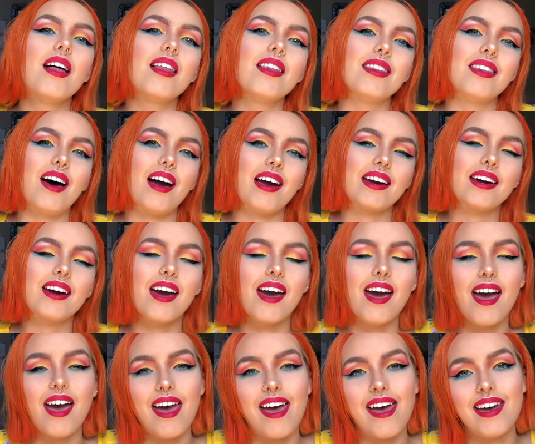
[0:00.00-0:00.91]
like,
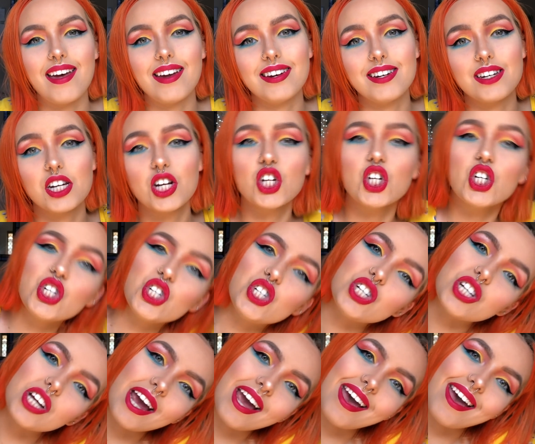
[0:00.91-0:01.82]
and
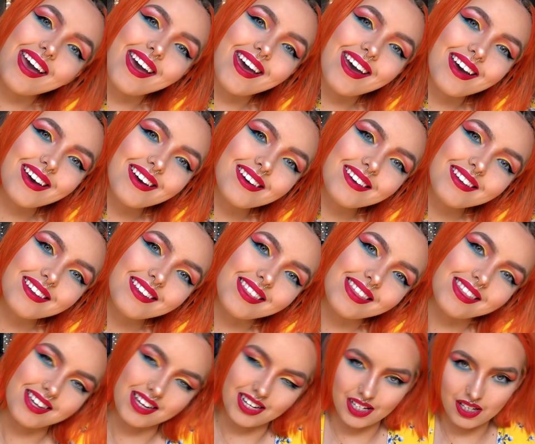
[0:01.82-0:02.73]
share
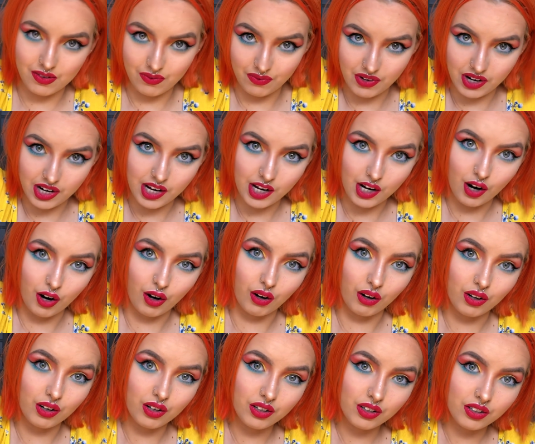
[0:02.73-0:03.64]
this
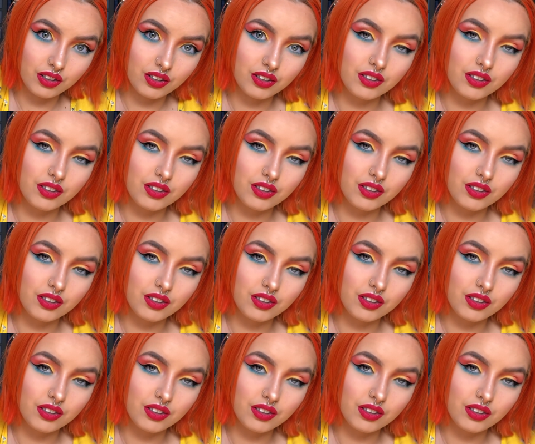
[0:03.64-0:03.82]
video.